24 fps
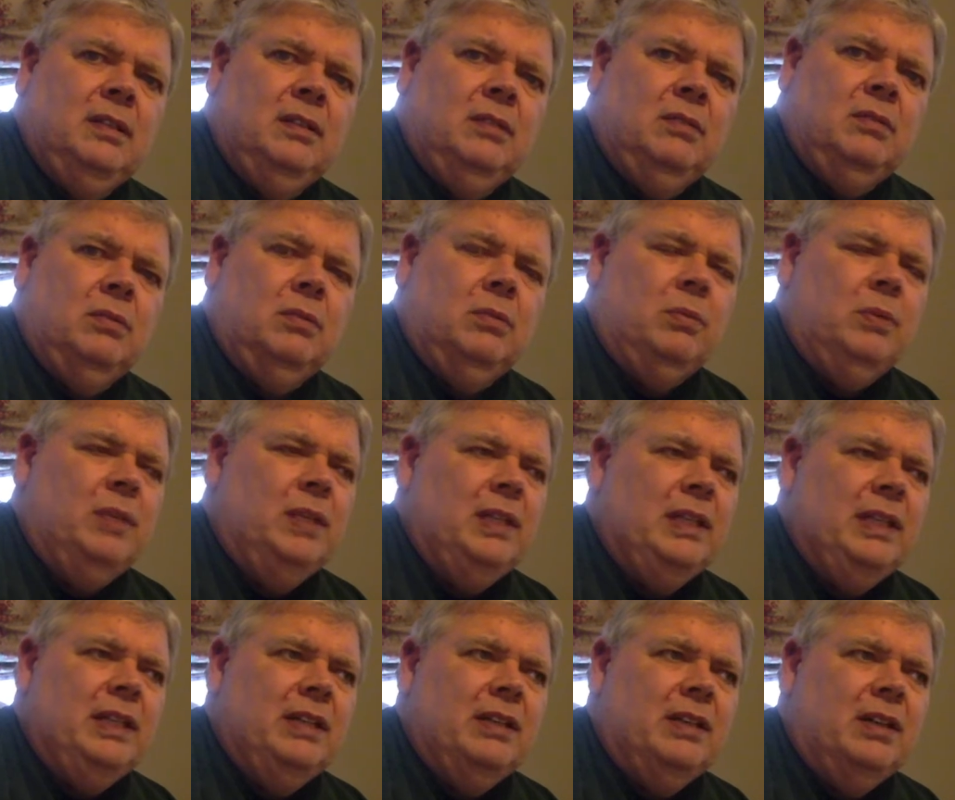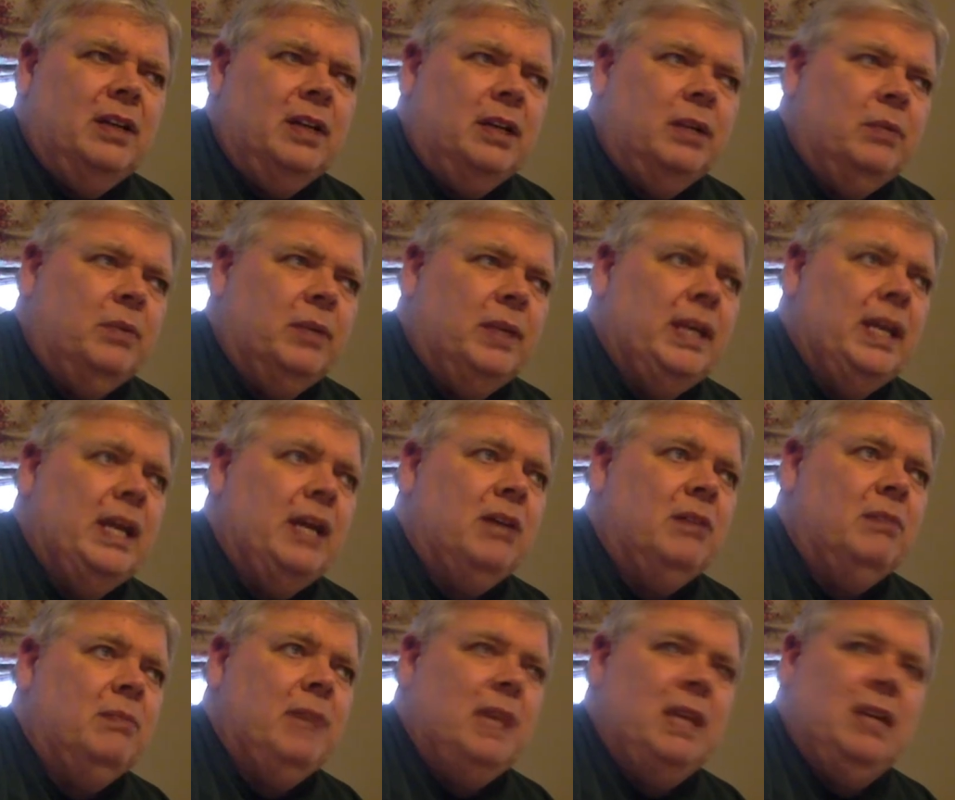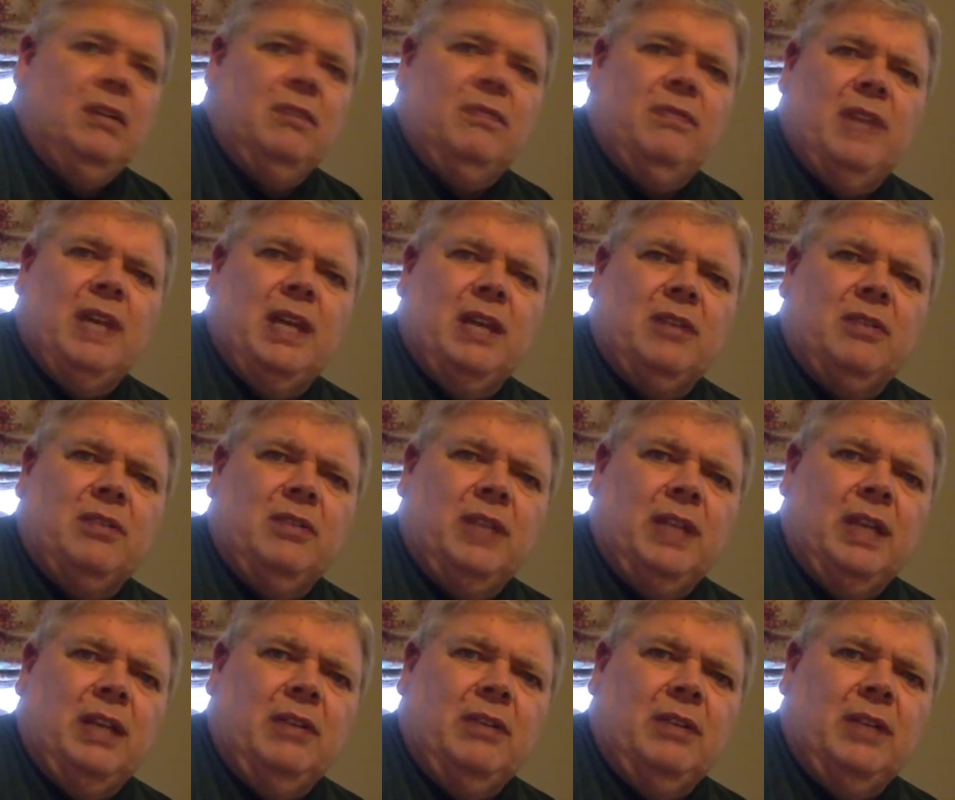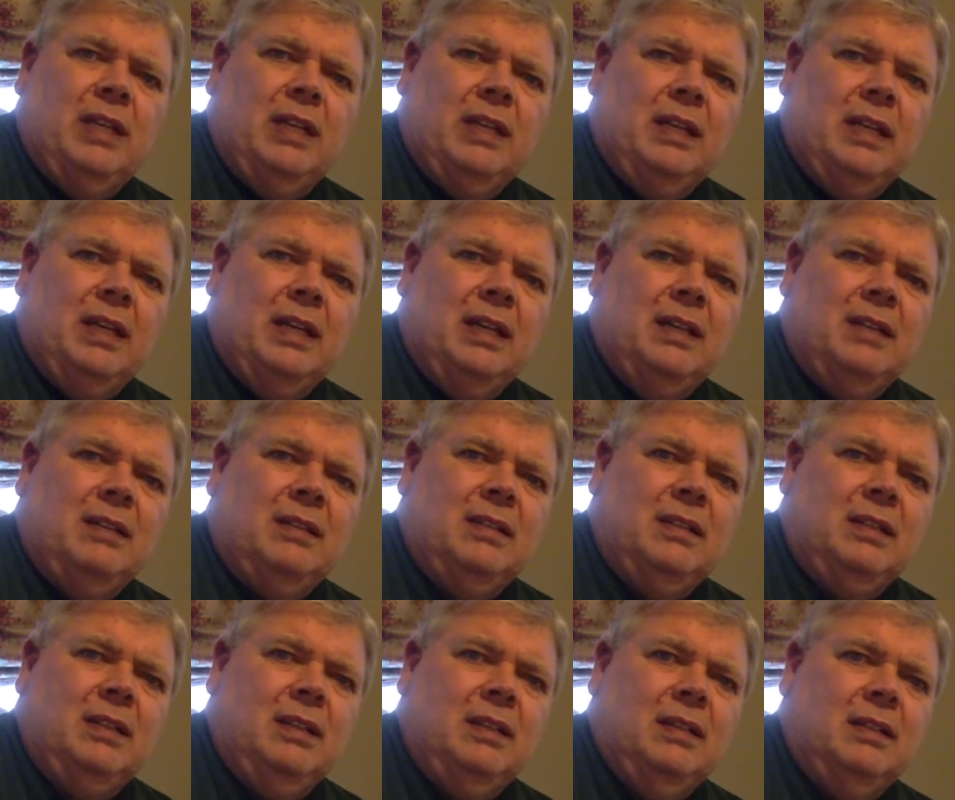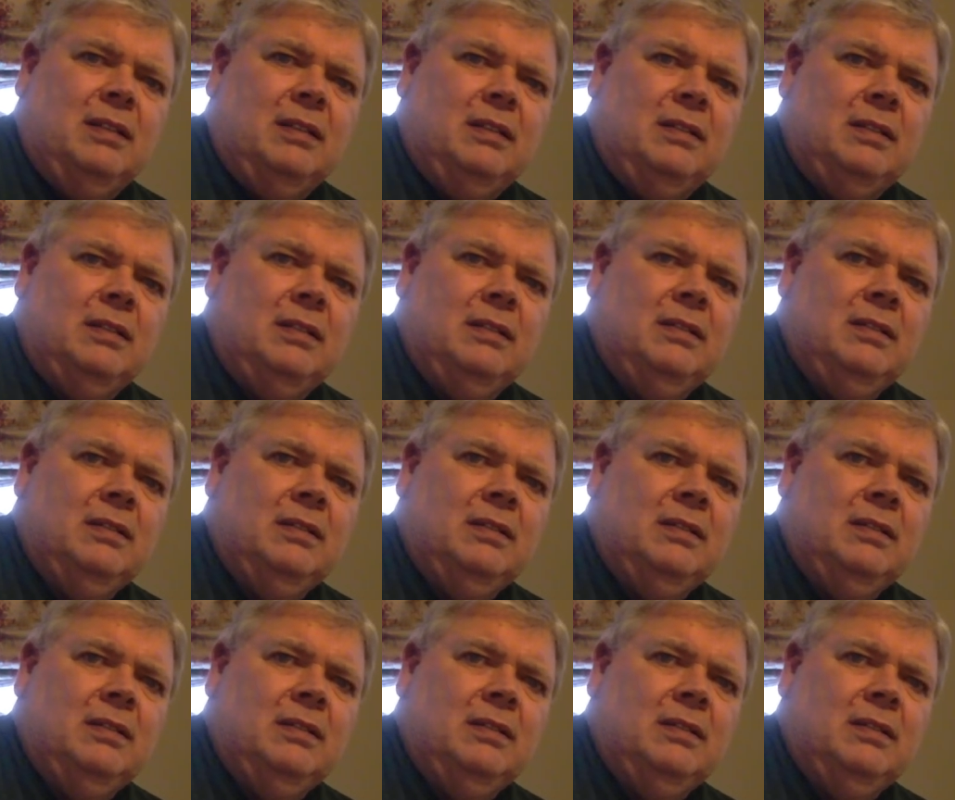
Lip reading: We're really not a renowned manufacturing area yet, and